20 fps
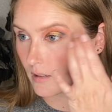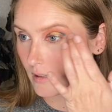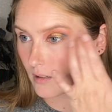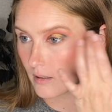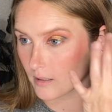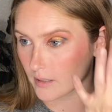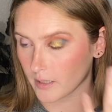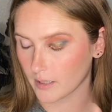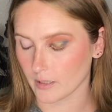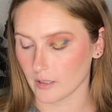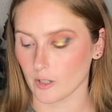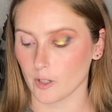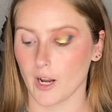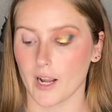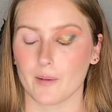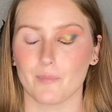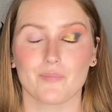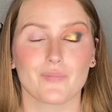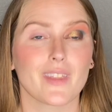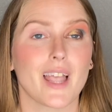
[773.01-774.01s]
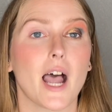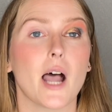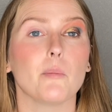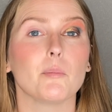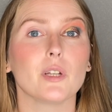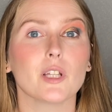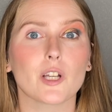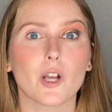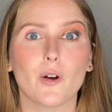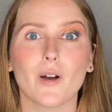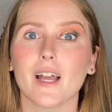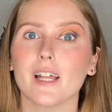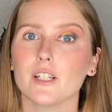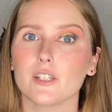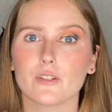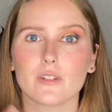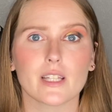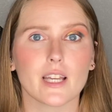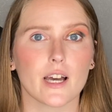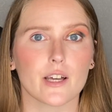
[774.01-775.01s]
Ugh, okay. I'm going to go ahead and
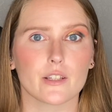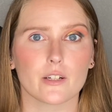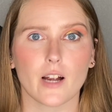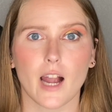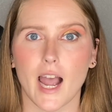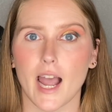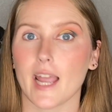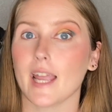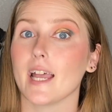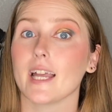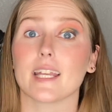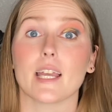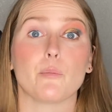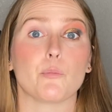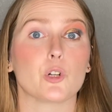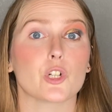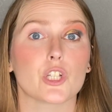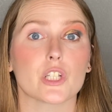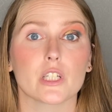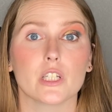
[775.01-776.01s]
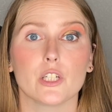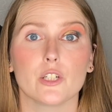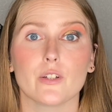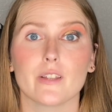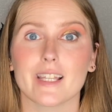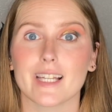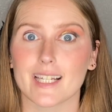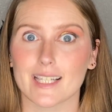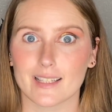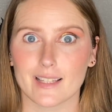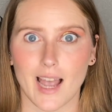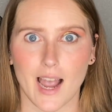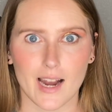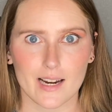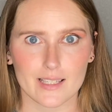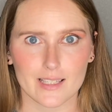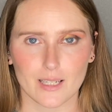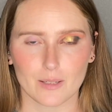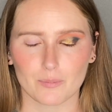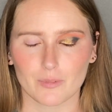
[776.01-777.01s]
do the other eye. Again, we're just going to do the
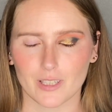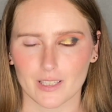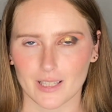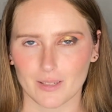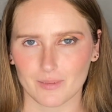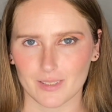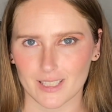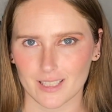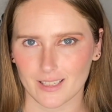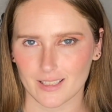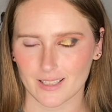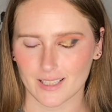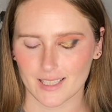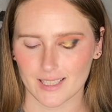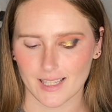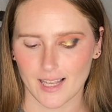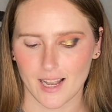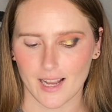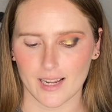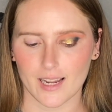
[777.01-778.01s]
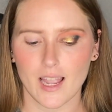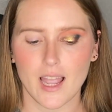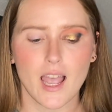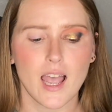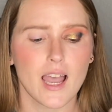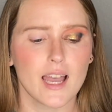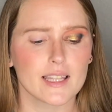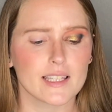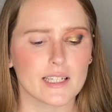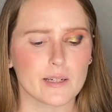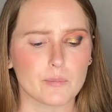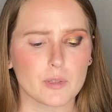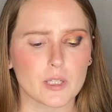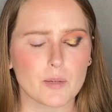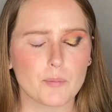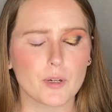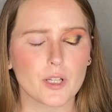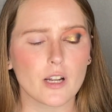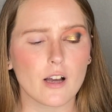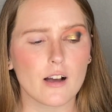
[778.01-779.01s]
exact same look that we did on this eye. Then I'm going
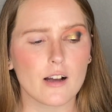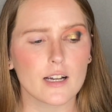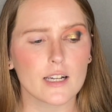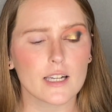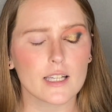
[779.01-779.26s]
to put on